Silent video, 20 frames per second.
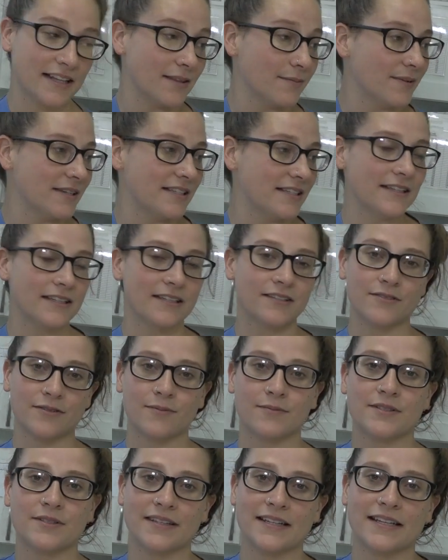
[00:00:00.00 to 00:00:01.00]
them into this
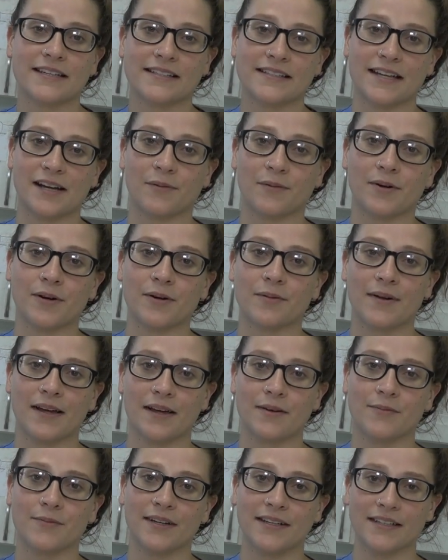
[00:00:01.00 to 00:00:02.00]
room, so the exam room,
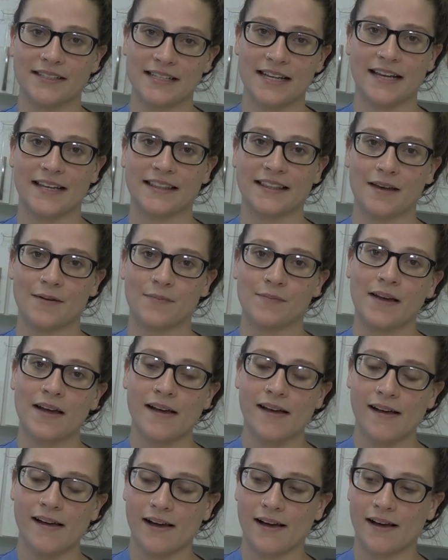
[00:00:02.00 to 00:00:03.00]
and we'll intake them.
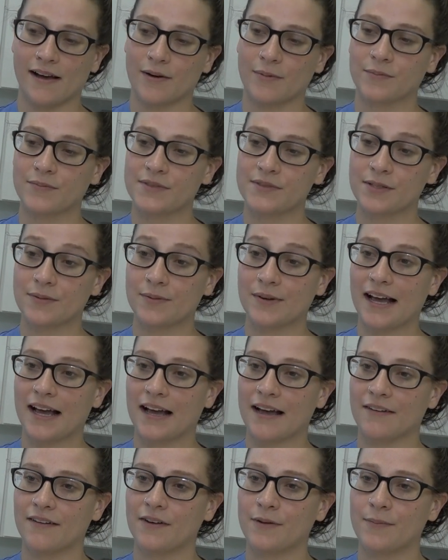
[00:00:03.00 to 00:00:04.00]
Um, so we
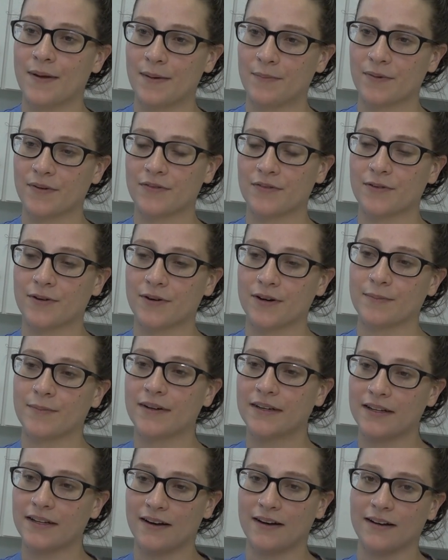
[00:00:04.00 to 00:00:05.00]
have a paper
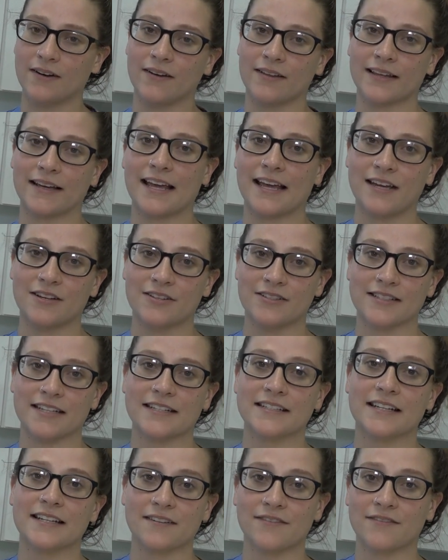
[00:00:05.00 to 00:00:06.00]
form on all the cages
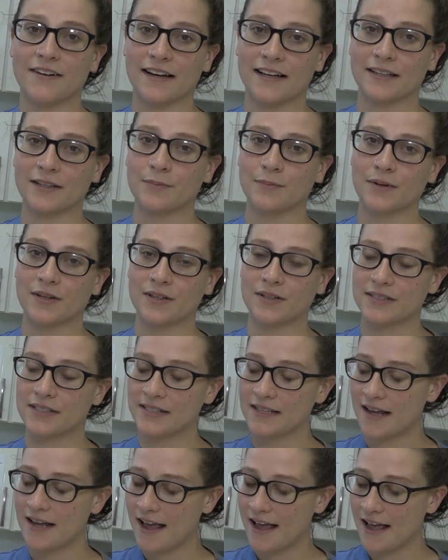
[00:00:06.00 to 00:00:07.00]
identifying the
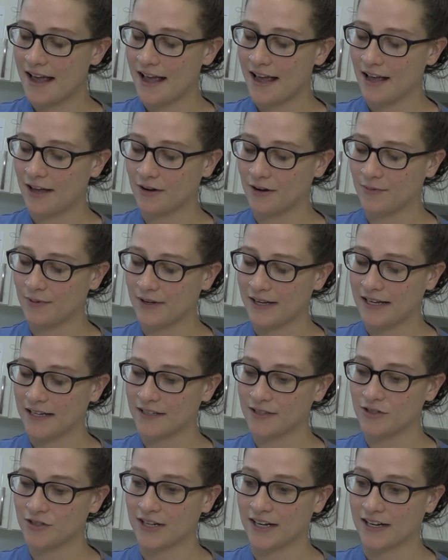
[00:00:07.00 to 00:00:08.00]
birds, and
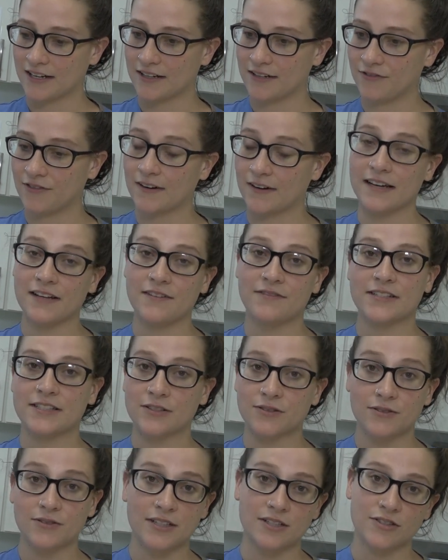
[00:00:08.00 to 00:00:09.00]
we check for any
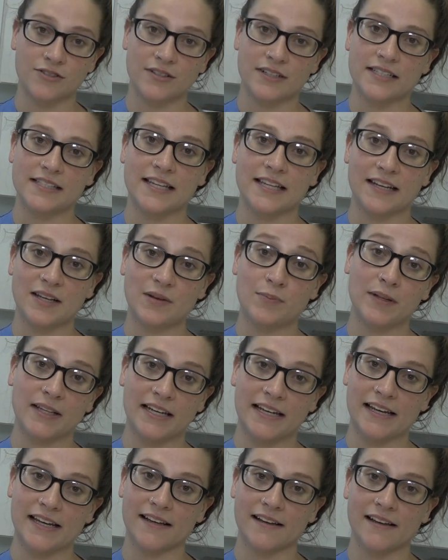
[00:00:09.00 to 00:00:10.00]
physical injuries, any
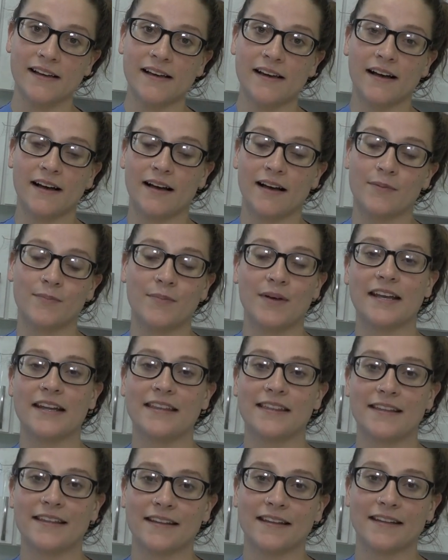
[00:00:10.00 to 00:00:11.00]
bleeding, um,
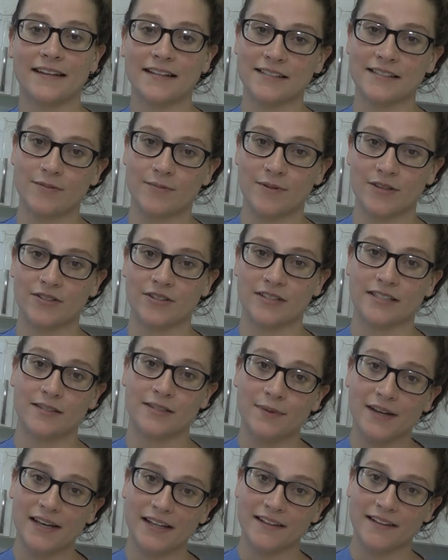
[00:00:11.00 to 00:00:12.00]
anything that needs to be addressed
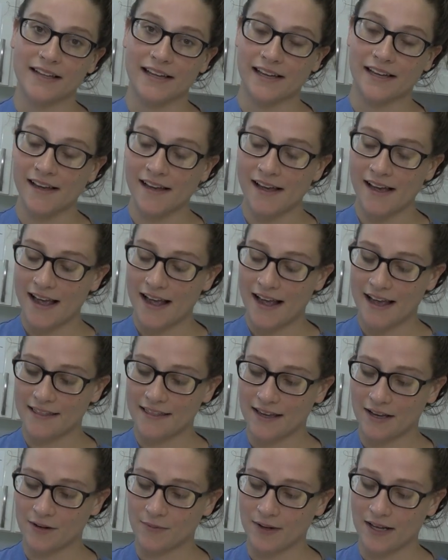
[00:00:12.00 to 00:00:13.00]
immediately,
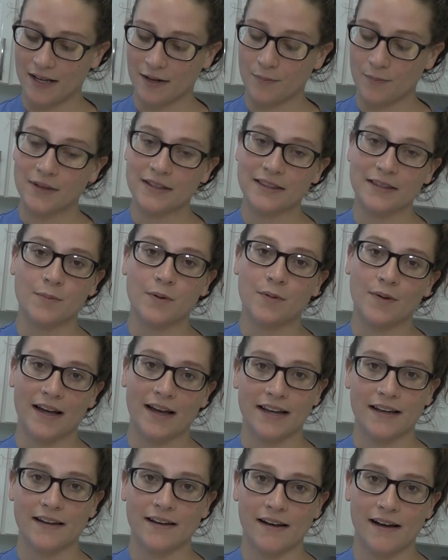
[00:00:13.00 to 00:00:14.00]
and then we put them
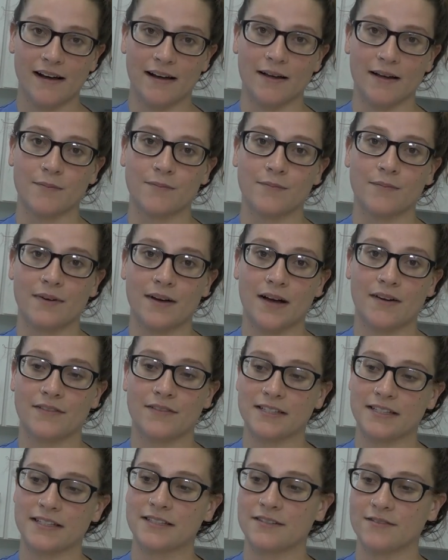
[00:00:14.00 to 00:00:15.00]
away. Um,
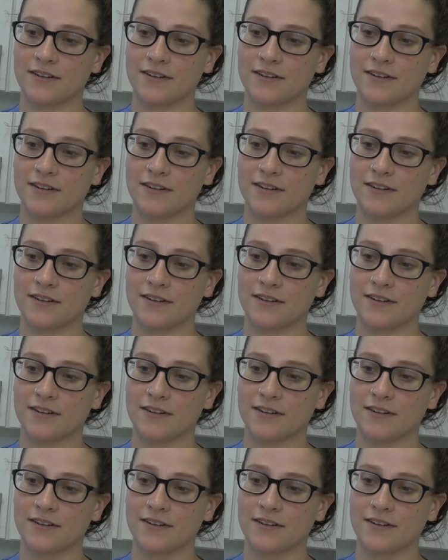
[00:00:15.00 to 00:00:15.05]
obviously it's a